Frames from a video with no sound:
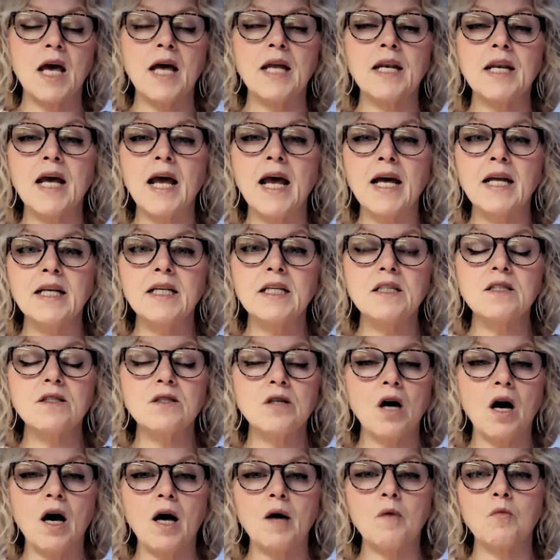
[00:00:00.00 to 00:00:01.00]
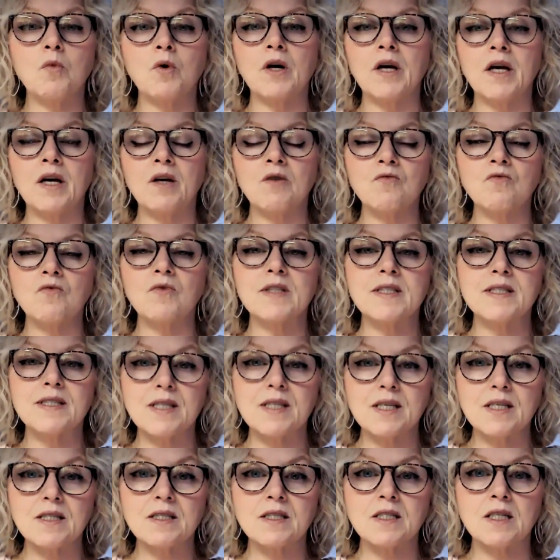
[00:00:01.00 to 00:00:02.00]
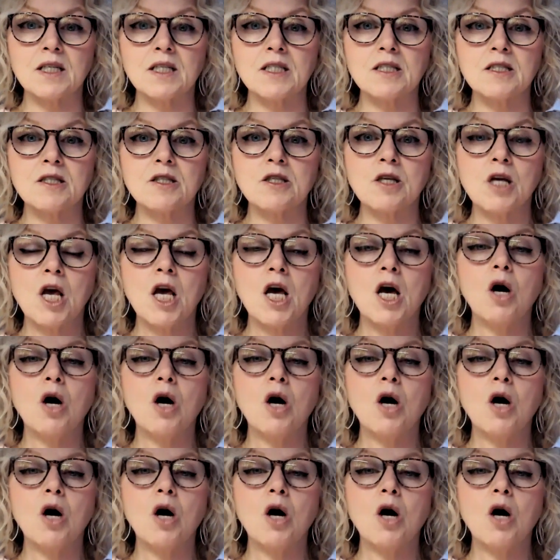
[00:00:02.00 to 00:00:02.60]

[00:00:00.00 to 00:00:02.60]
And anytime we're in resistance,